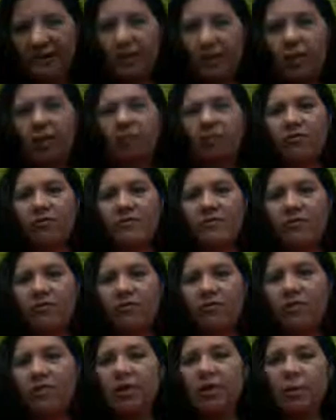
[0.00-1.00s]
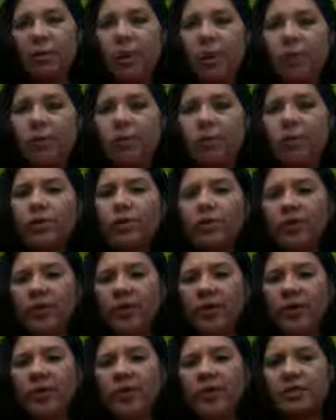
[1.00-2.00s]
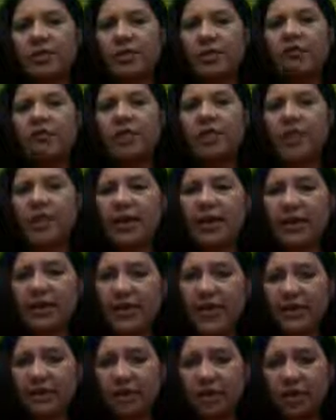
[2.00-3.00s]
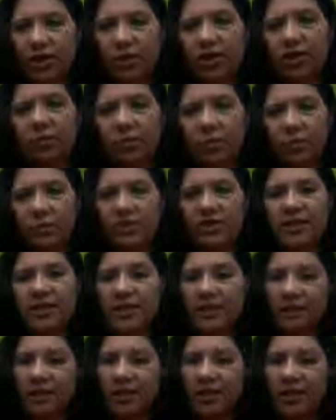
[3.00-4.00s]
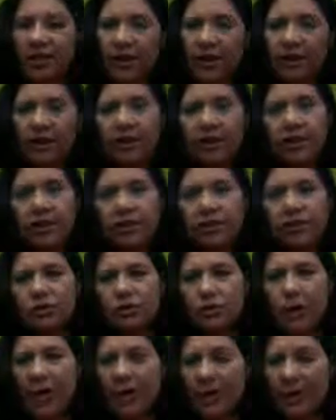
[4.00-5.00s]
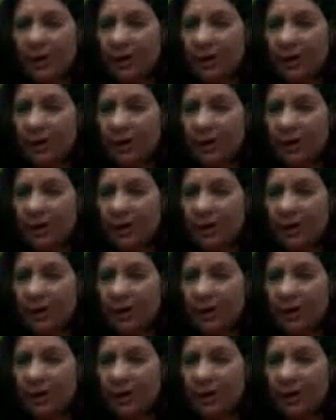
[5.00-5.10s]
they always give equal opportunities of when they are sanctioning loans and everything. So I